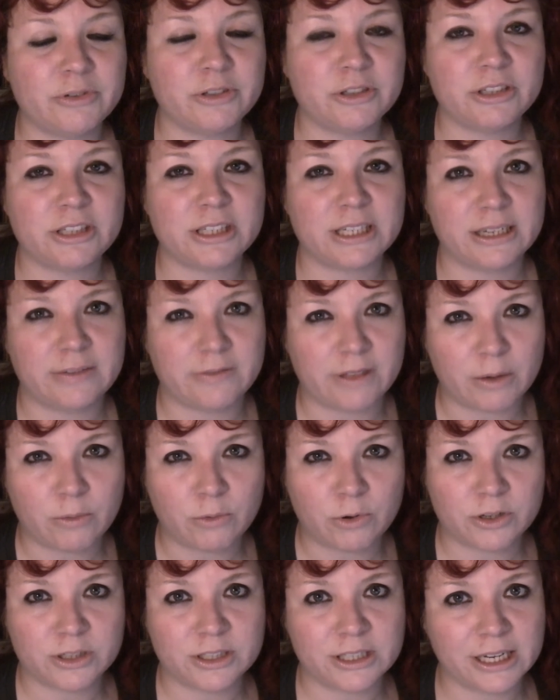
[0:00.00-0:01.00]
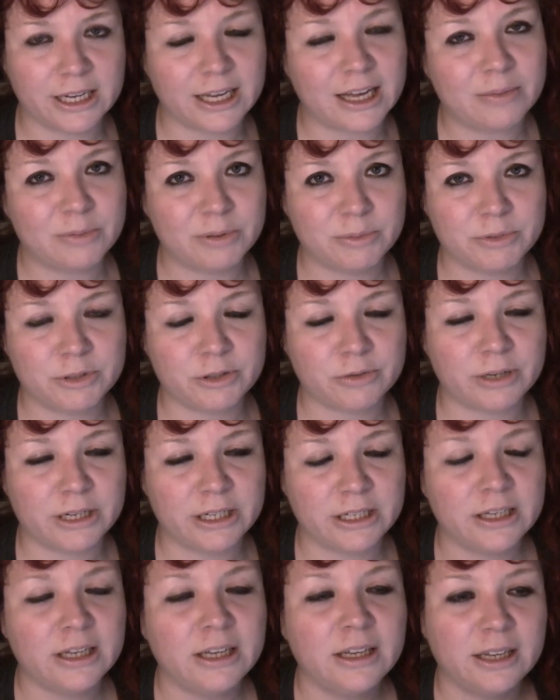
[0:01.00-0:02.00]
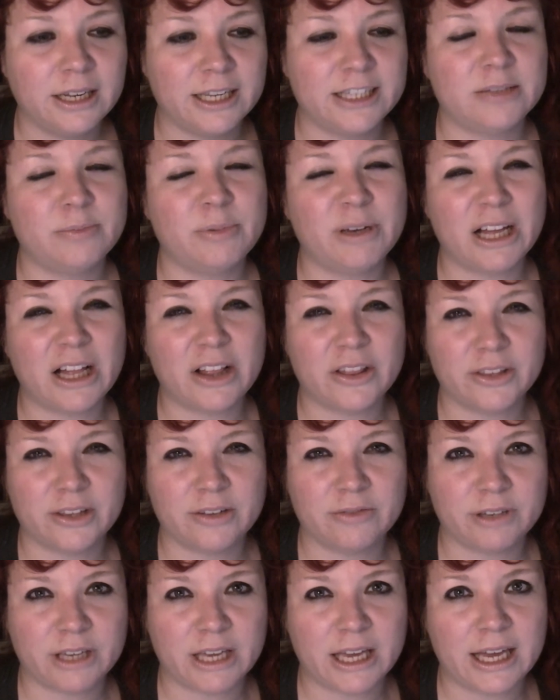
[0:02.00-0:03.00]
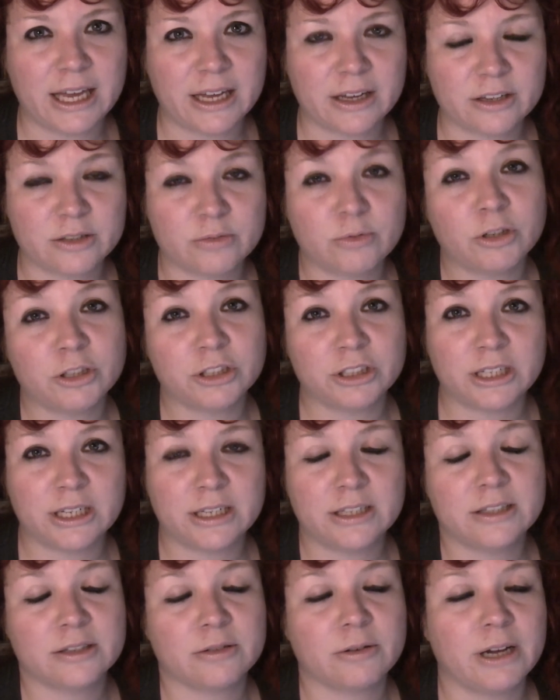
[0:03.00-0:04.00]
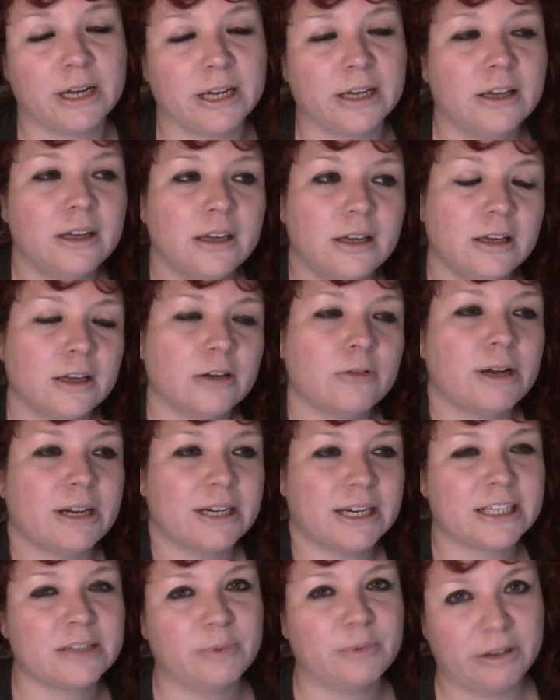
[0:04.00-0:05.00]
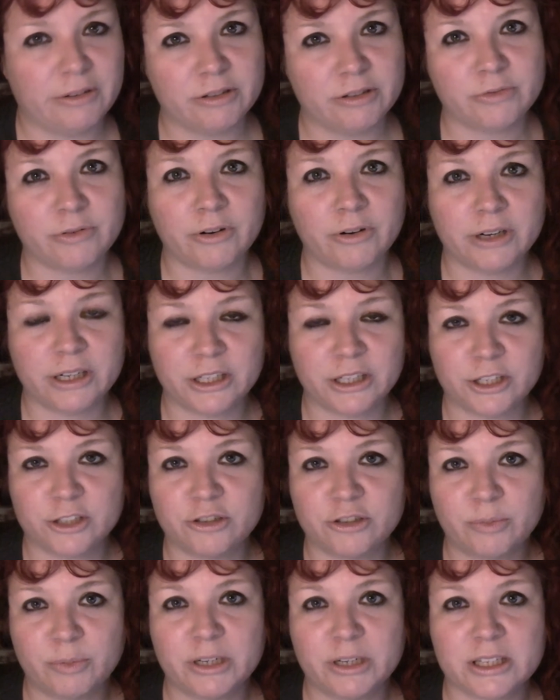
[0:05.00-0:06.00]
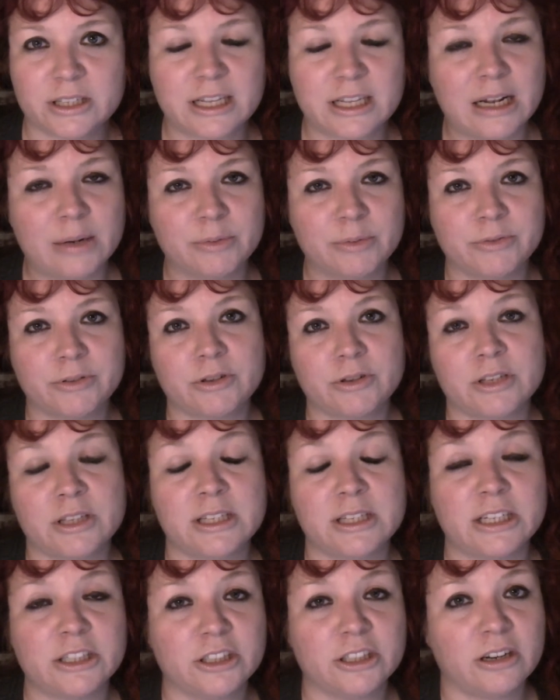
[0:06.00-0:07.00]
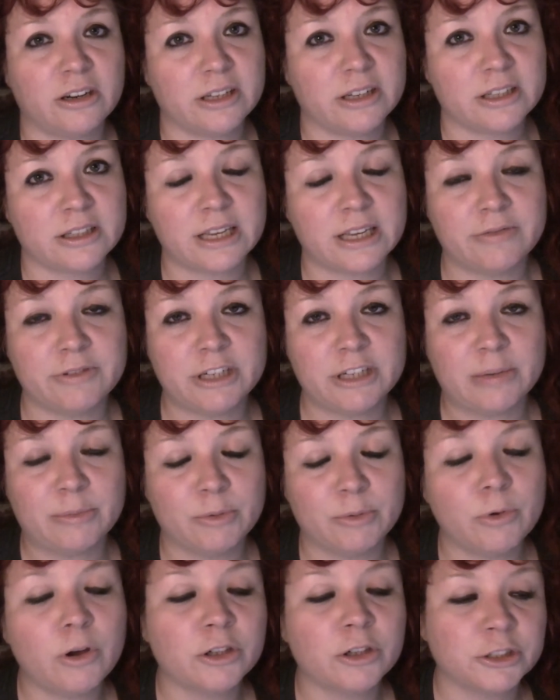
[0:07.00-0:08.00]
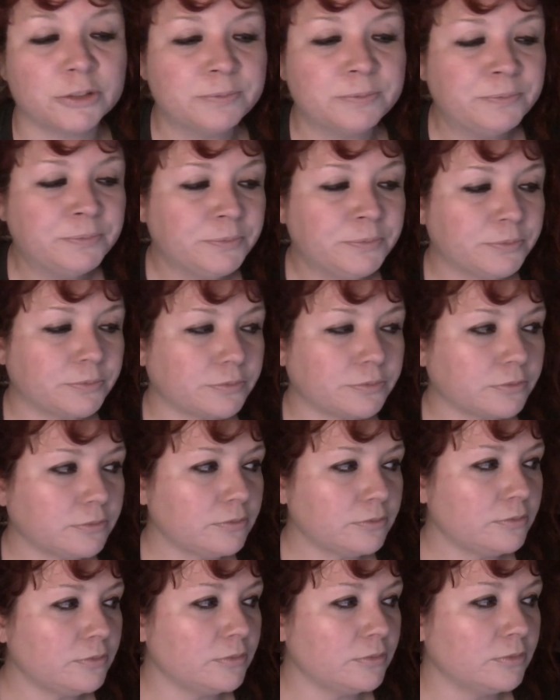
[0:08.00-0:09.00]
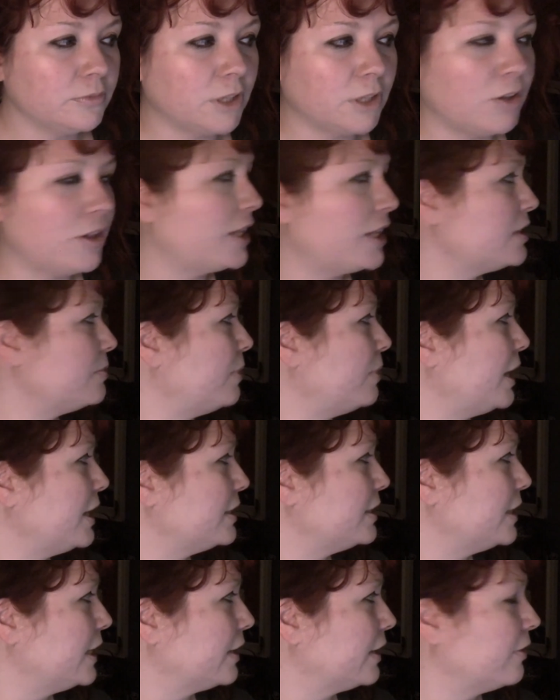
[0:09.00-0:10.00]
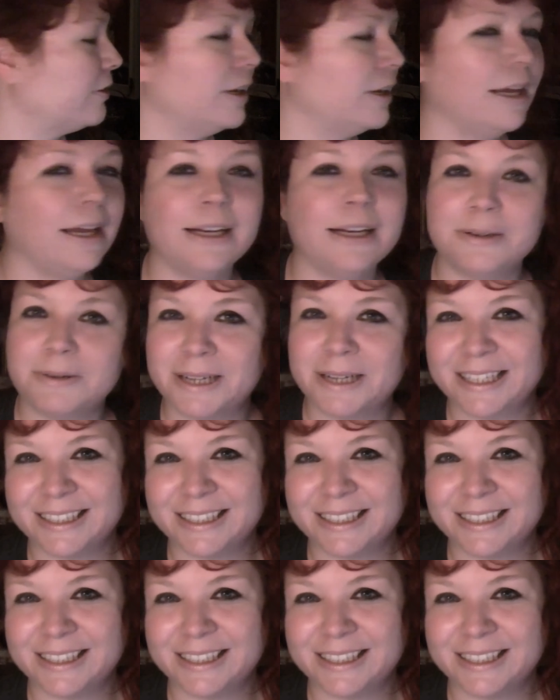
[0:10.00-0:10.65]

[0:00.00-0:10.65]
you just leave that one day gap in between, it's a bit healthier for your hair, because washing it is quite an experience for it, and you're stripping your scalp of those essential oils every time you wash. Oh, that's my take on it. Anyway.